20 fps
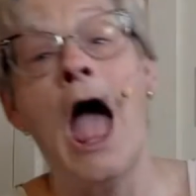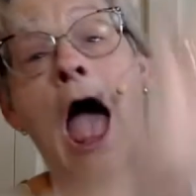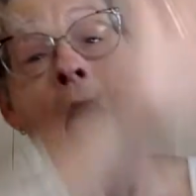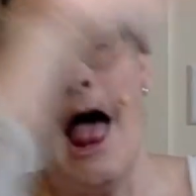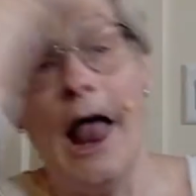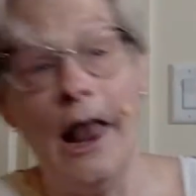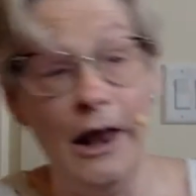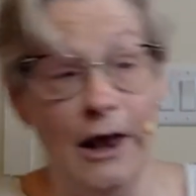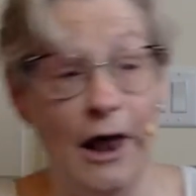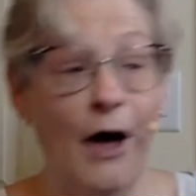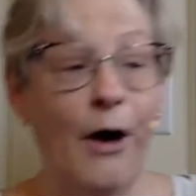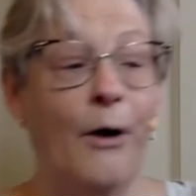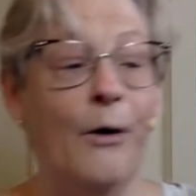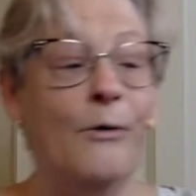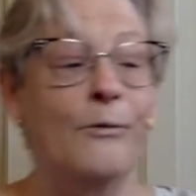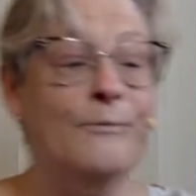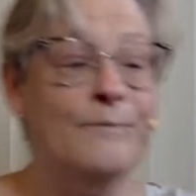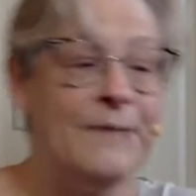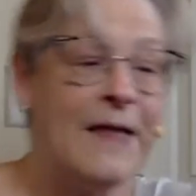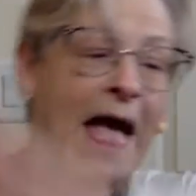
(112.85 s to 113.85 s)

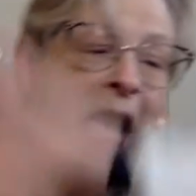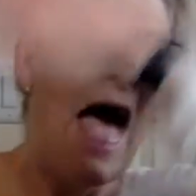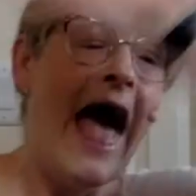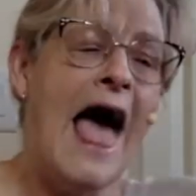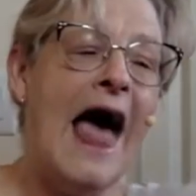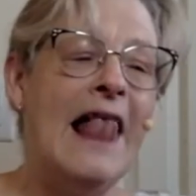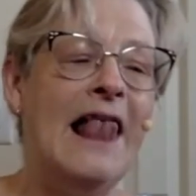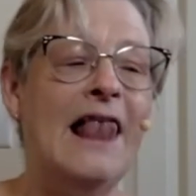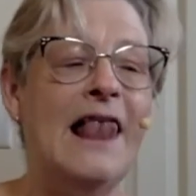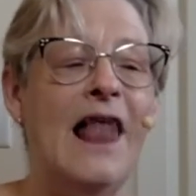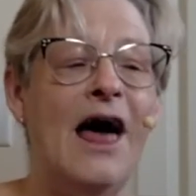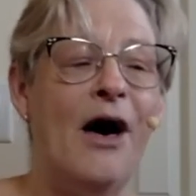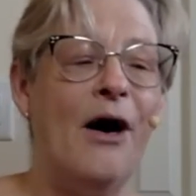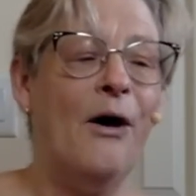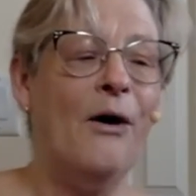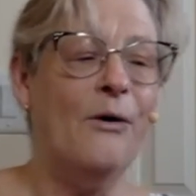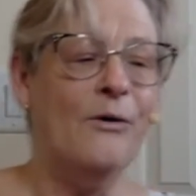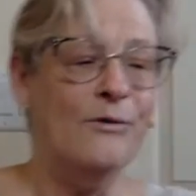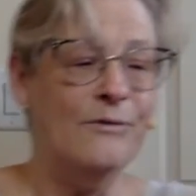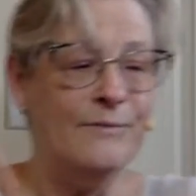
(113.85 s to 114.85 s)
Hello,
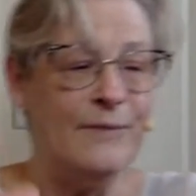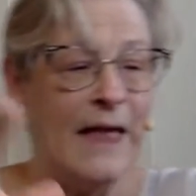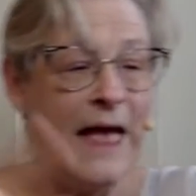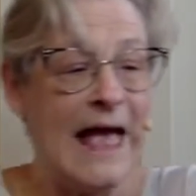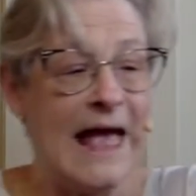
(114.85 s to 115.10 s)
hello.